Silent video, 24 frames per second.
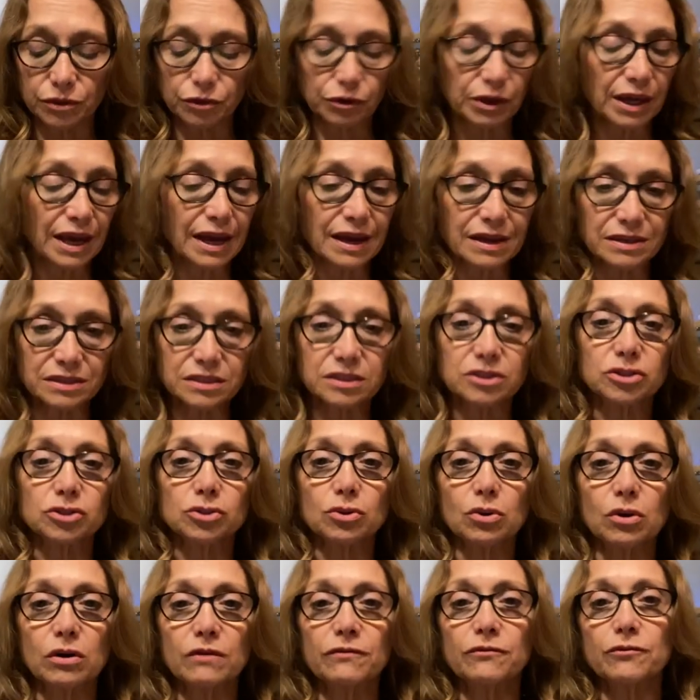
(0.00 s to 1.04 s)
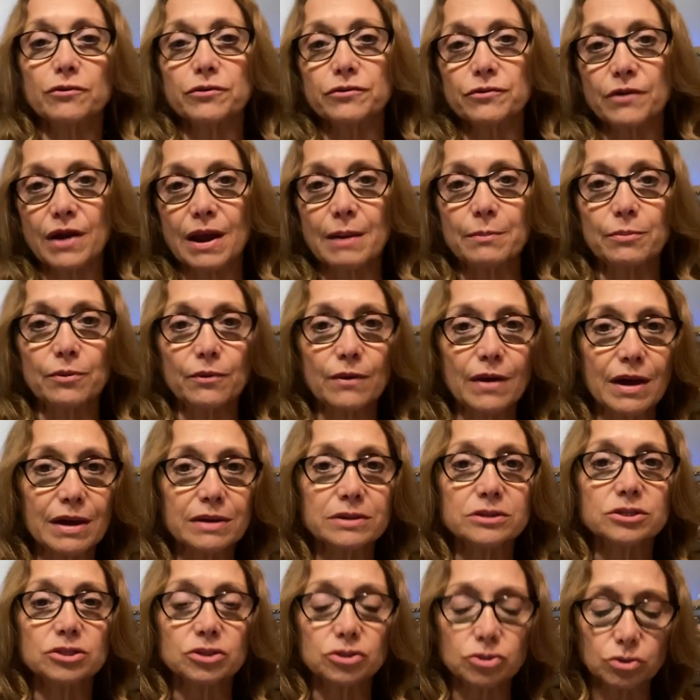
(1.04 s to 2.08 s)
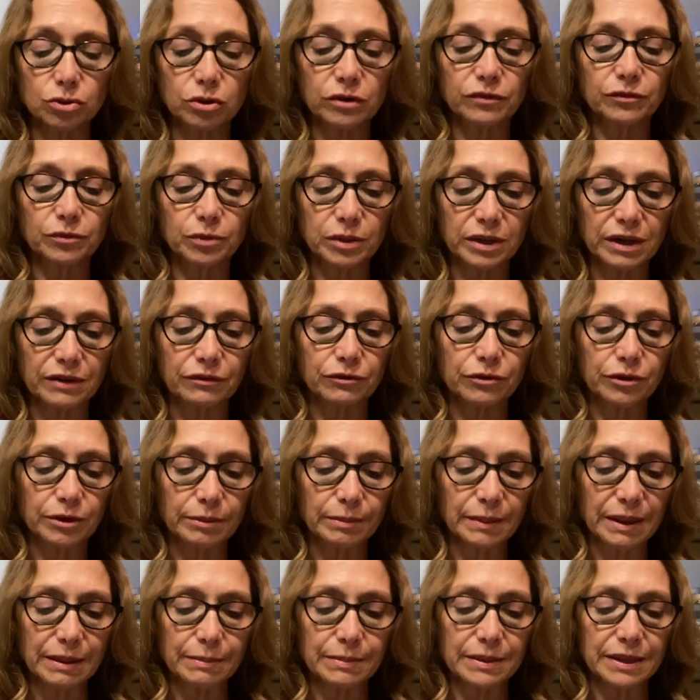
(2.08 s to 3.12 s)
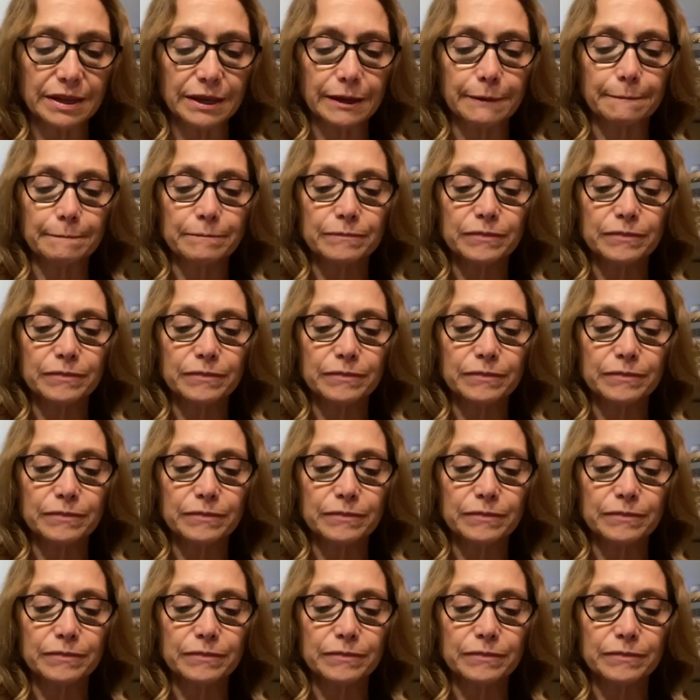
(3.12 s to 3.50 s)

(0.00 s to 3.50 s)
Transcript: cast is off or their apparatus is off, whatever it may be.